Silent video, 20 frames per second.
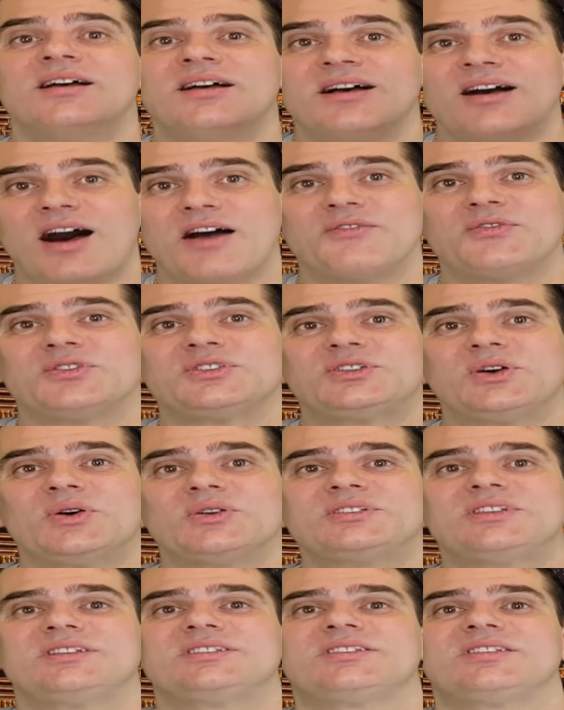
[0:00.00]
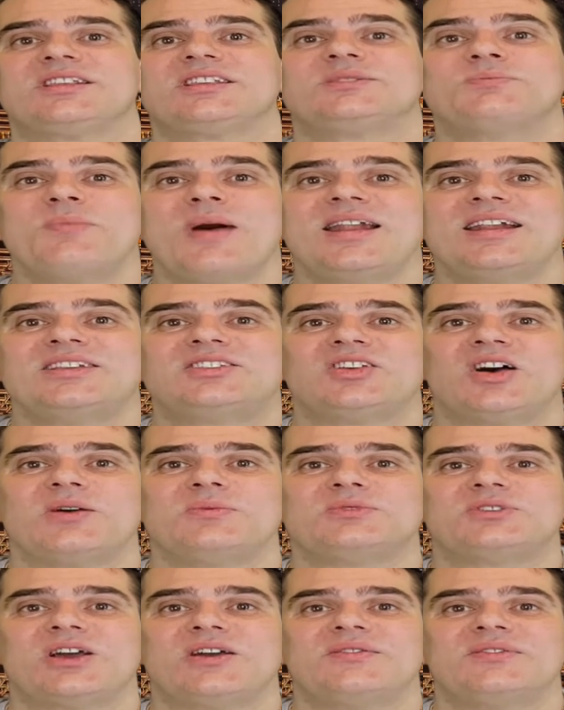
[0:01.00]
I've resorted to this many
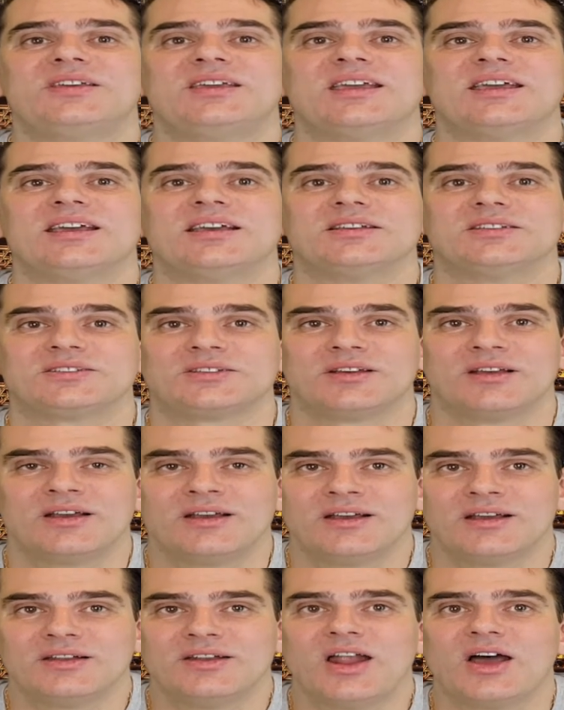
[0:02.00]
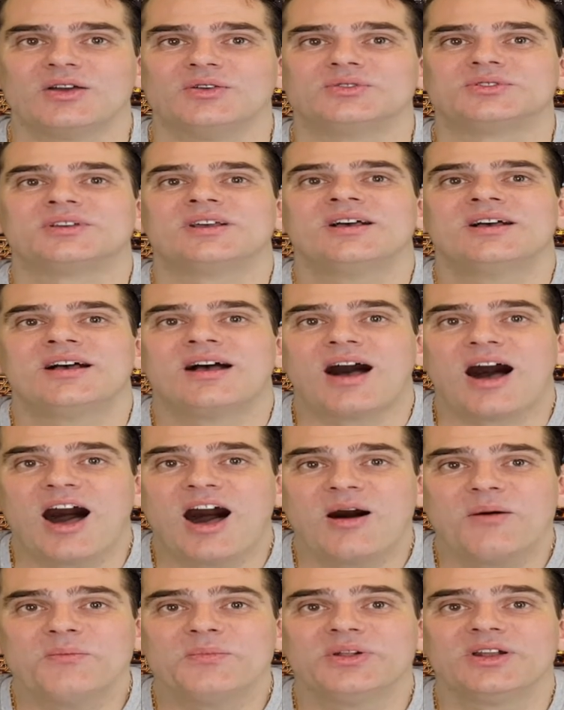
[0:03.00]
times over the years. Note, a
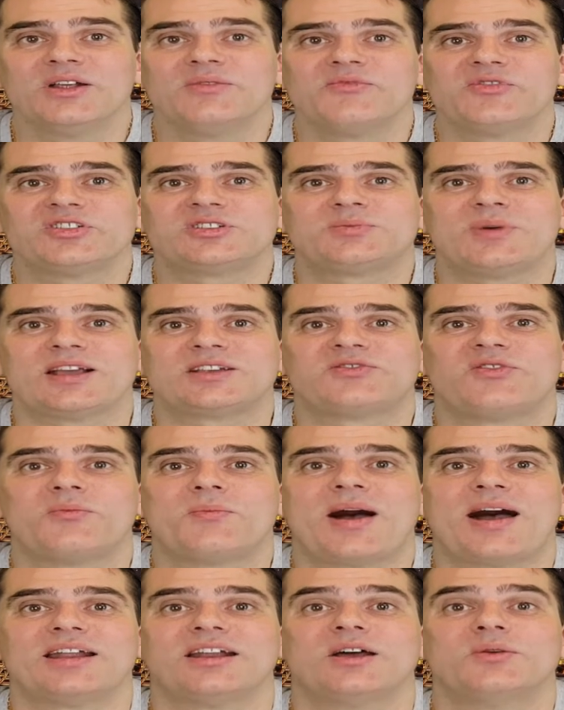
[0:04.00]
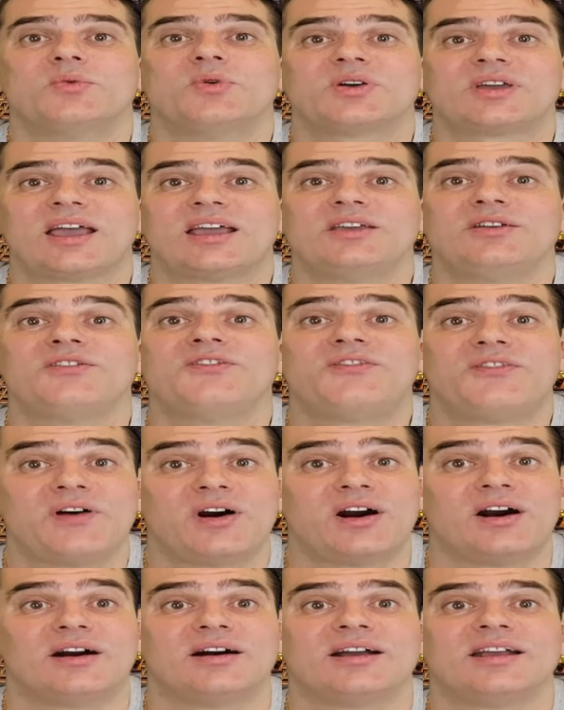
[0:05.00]
humble and respectful manner will get you
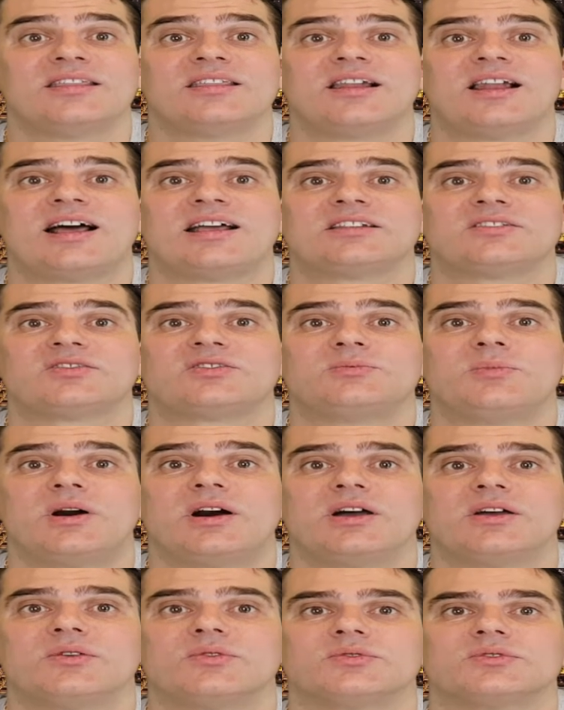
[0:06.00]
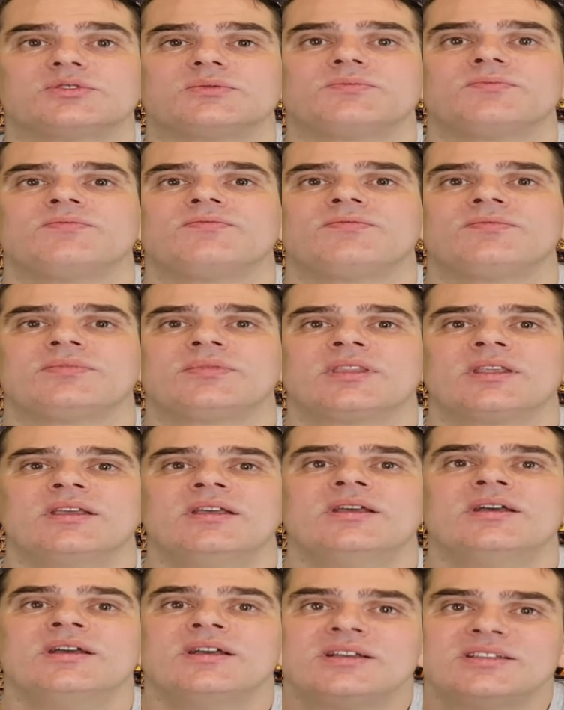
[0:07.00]
far in the land of smiles.
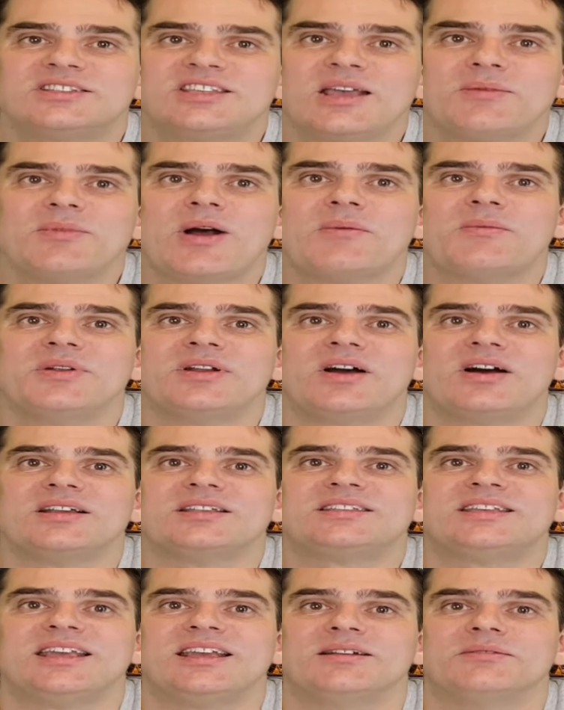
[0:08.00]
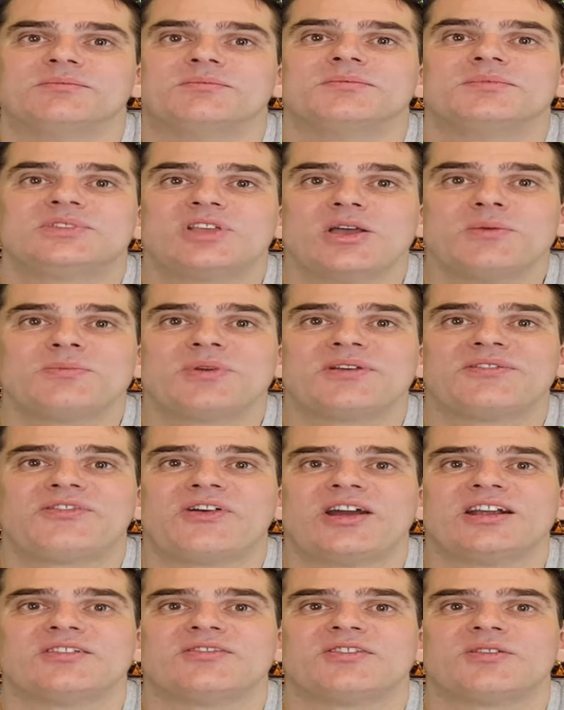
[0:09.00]
Tip number 19, don't be
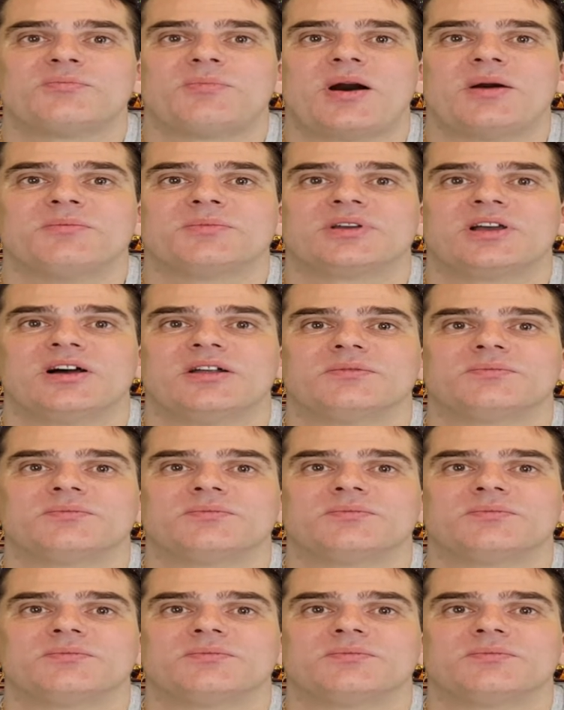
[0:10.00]
afraid of the bum gun.